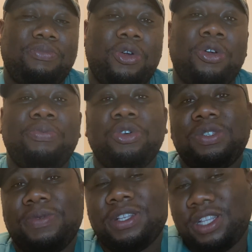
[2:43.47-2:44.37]
our
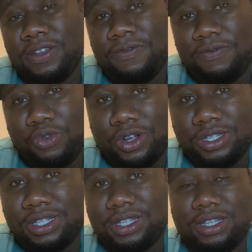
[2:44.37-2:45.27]
perspective
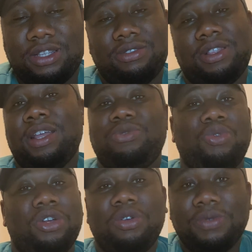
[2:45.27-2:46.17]
was that
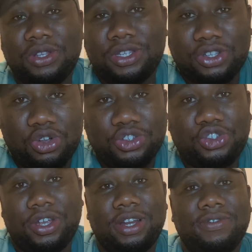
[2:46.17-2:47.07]
we're coming to this
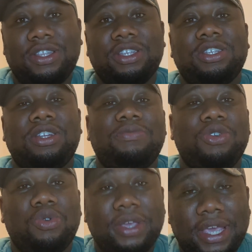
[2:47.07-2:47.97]
country and everything's gonna be
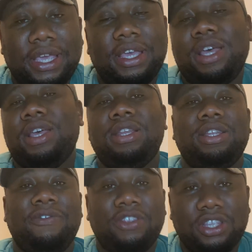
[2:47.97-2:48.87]
okay and
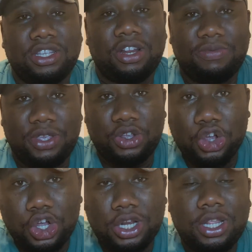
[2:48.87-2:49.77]
everything's gonna be
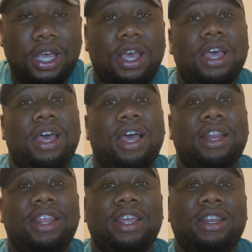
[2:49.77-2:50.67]
good,
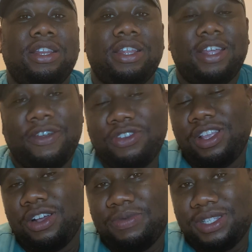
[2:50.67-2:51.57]
and then
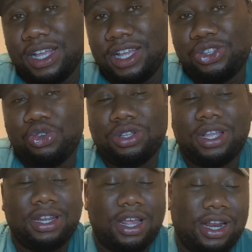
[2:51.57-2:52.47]
everything will be sorted out
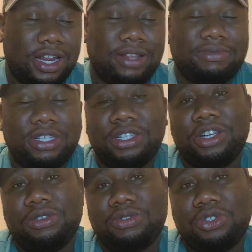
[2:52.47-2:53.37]
and all of them things
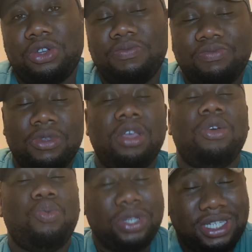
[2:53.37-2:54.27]
there. So,
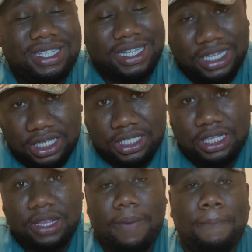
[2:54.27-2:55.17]
which it
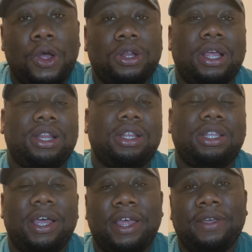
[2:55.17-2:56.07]
is, but at the
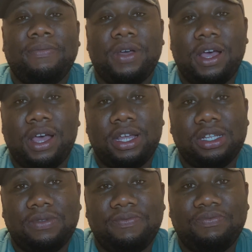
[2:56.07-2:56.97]

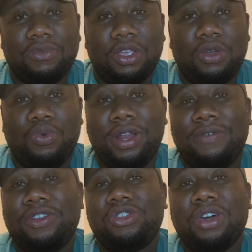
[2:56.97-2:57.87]
time, we
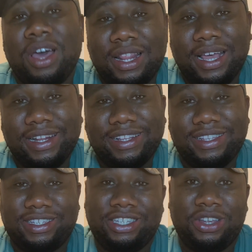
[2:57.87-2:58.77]
never thought
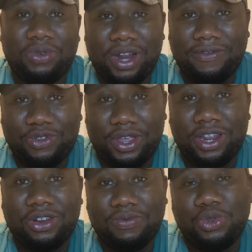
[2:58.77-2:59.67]
that she would have to
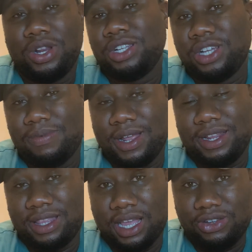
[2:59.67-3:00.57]
end up doing a job
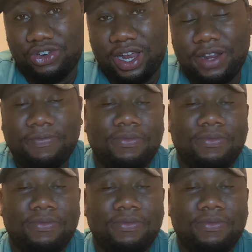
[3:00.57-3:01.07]
like that, right?